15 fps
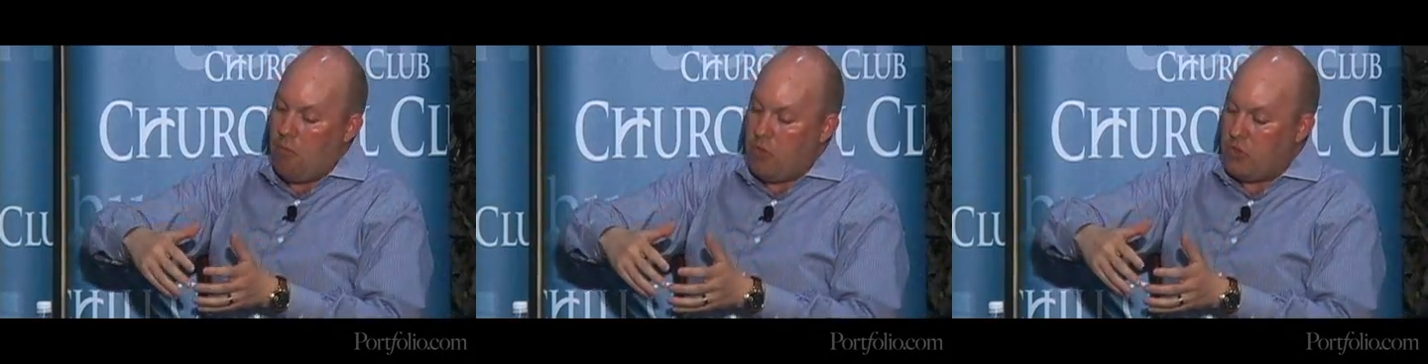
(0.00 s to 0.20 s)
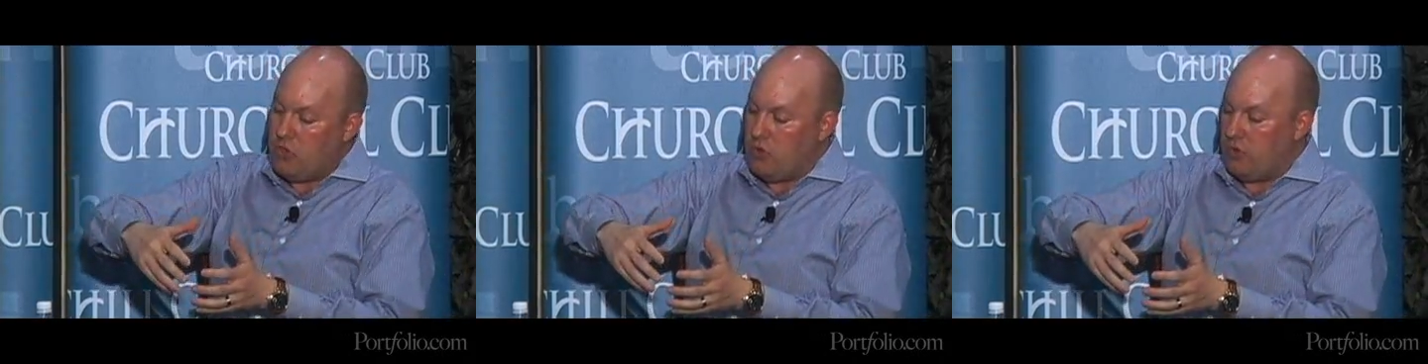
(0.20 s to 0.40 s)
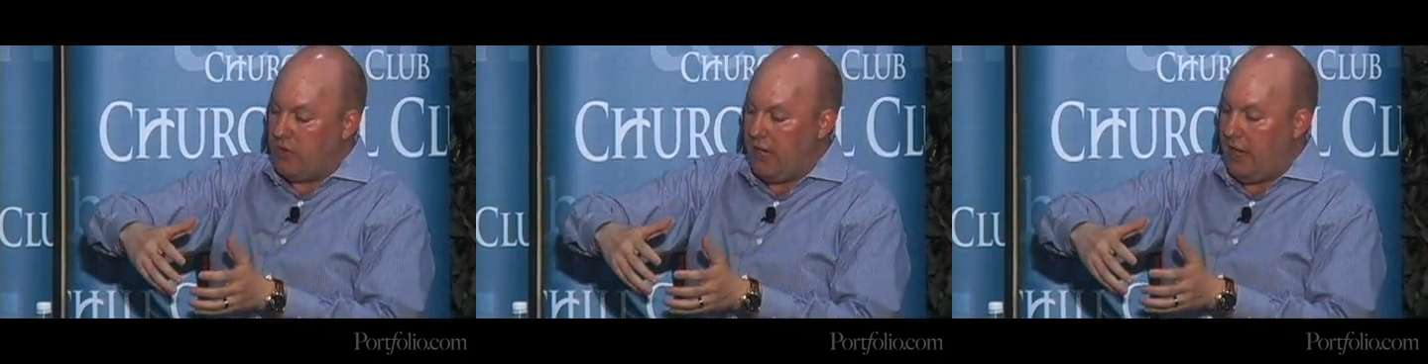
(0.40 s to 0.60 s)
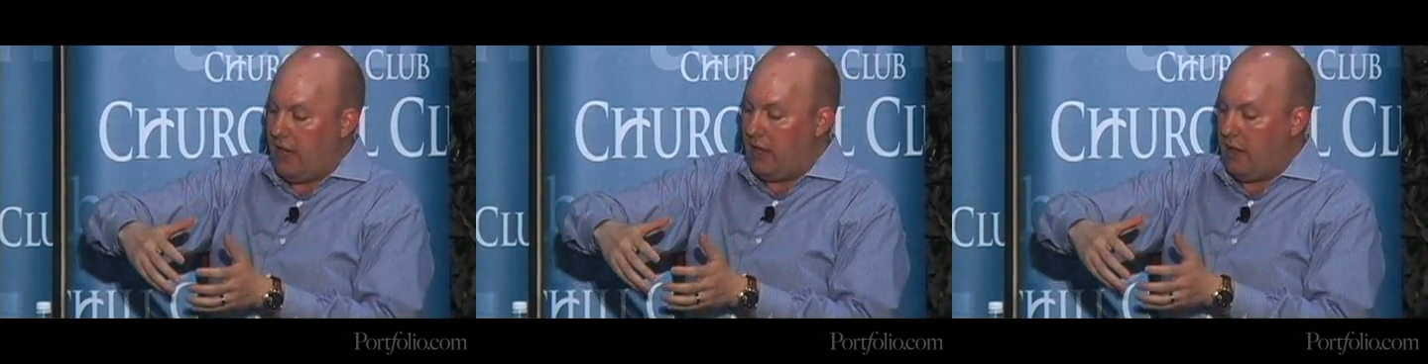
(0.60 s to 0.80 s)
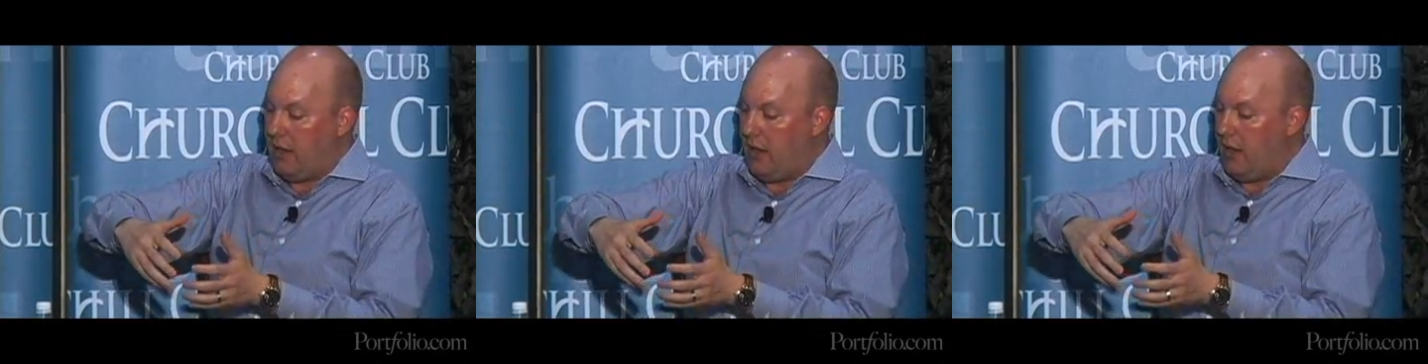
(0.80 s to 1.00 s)
You
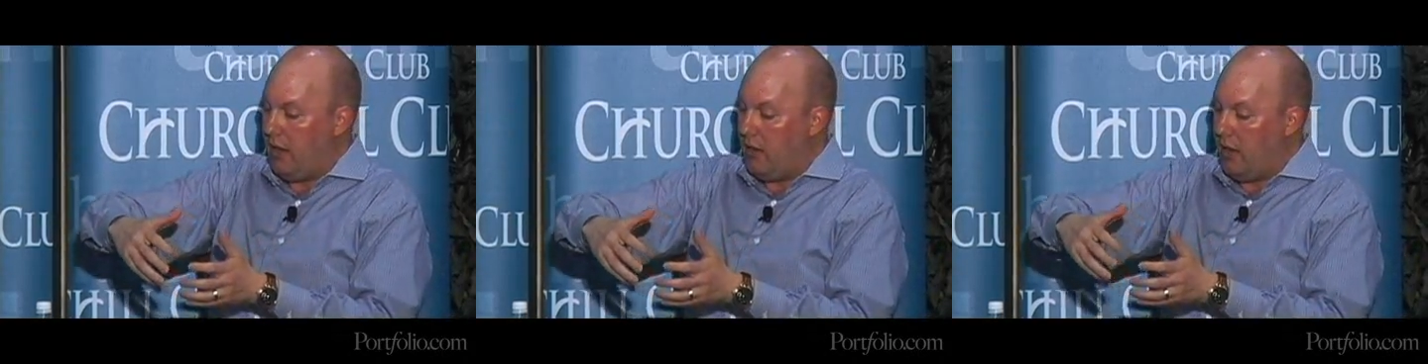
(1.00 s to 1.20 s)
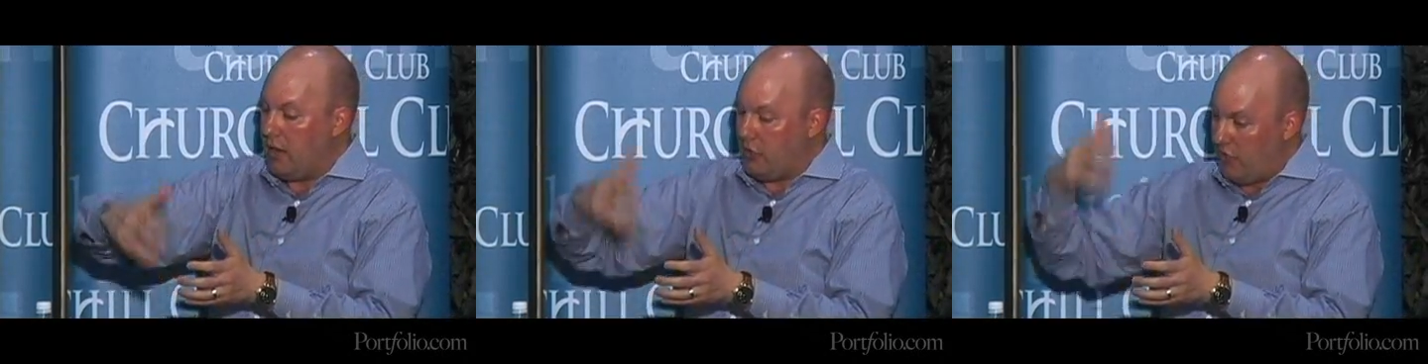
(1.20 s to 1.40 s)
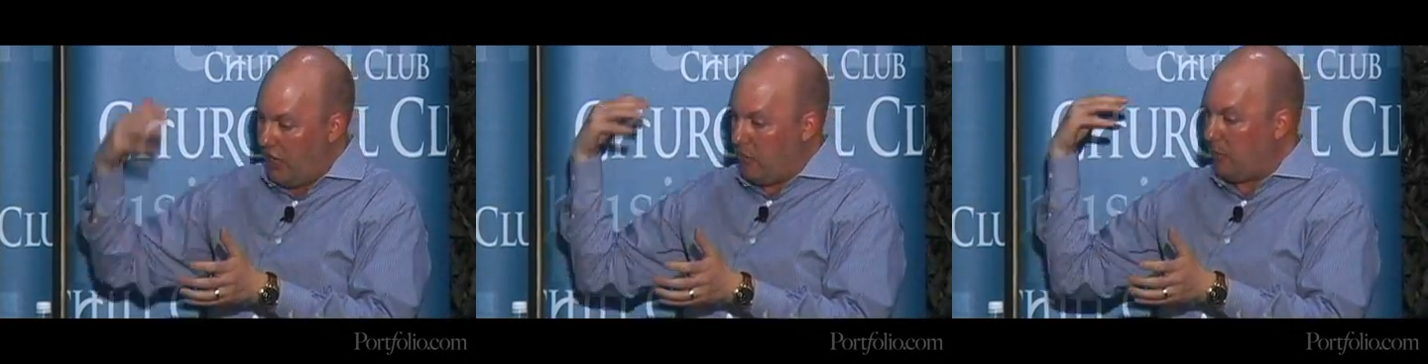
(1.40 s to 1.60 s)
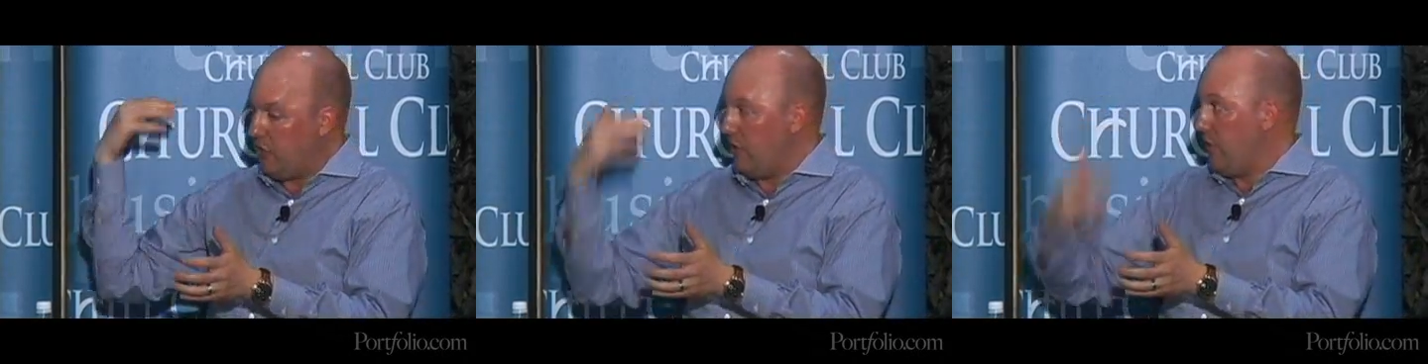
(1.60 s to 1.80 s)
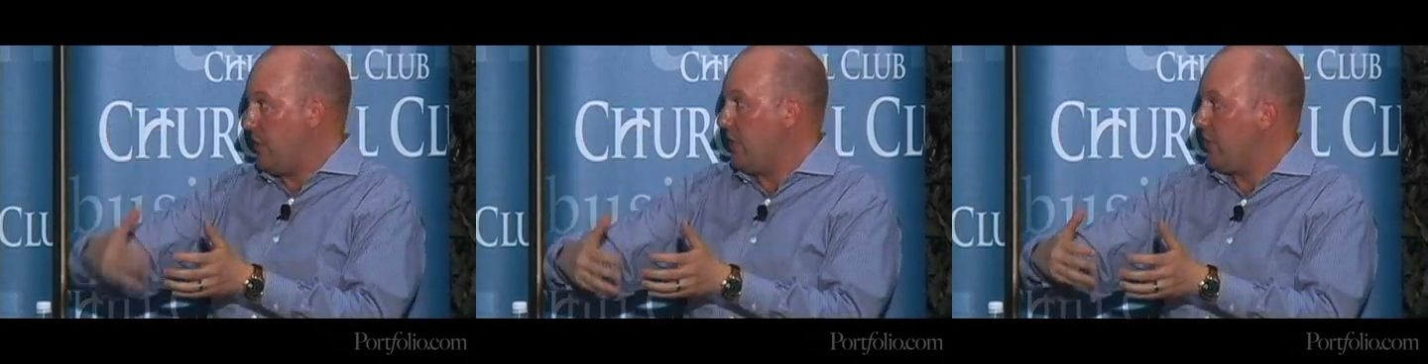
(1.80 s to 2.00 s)
take an incredibly
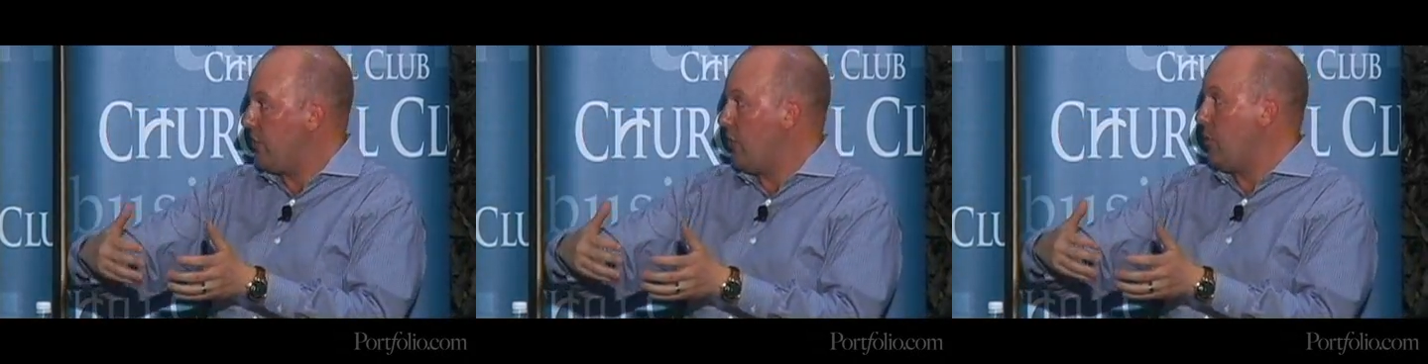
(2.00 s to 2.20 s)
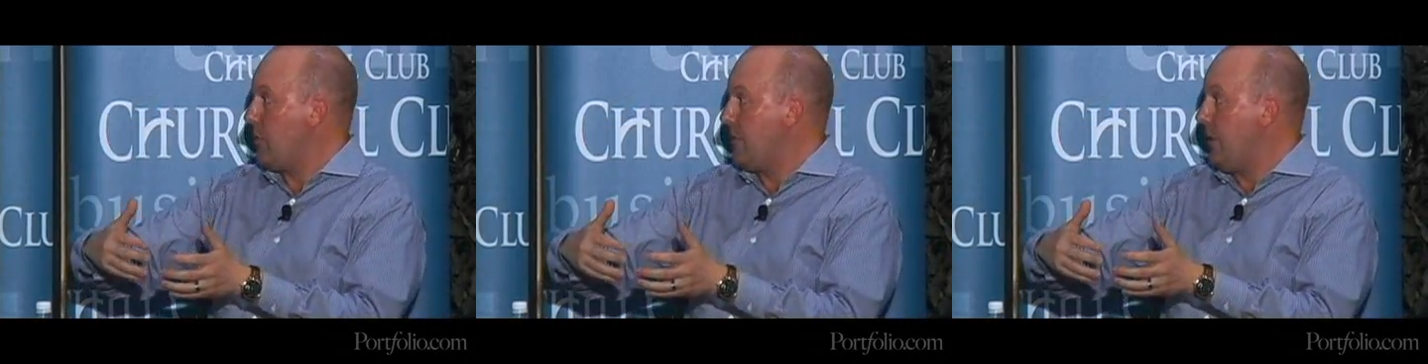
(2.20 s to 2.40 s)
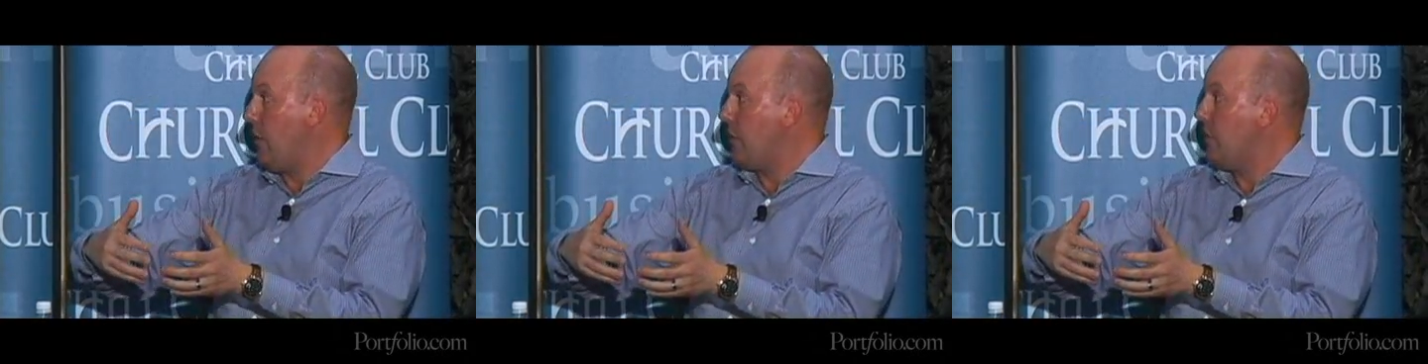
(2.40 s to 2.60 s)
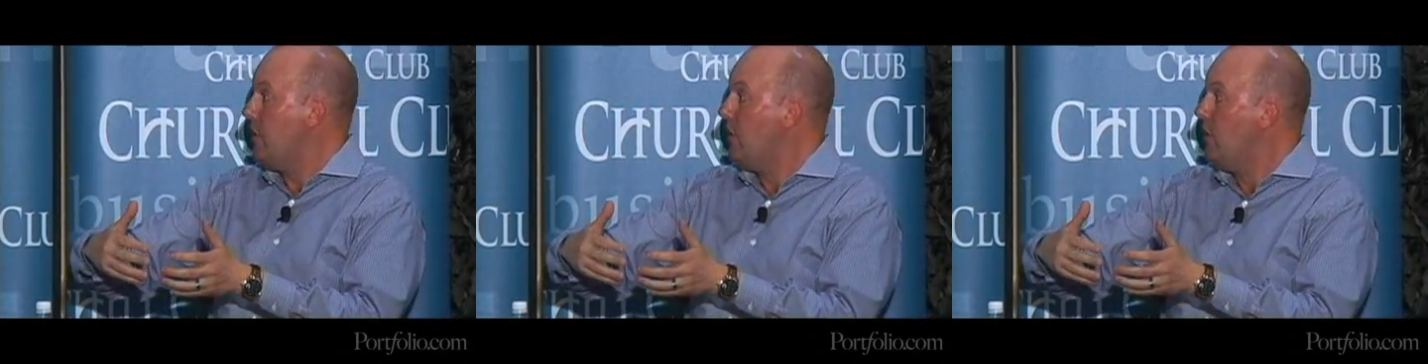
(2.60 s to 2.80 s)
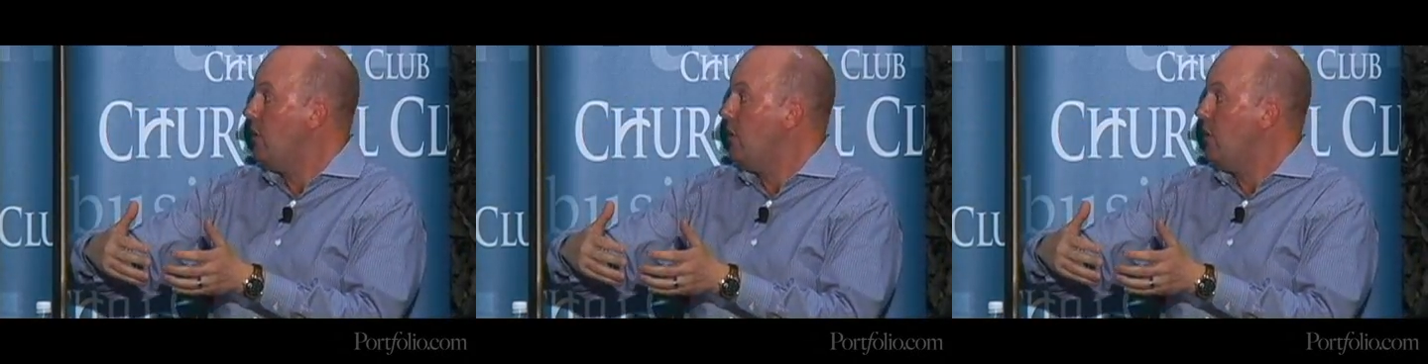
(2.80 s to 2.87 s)
driven and determined founder.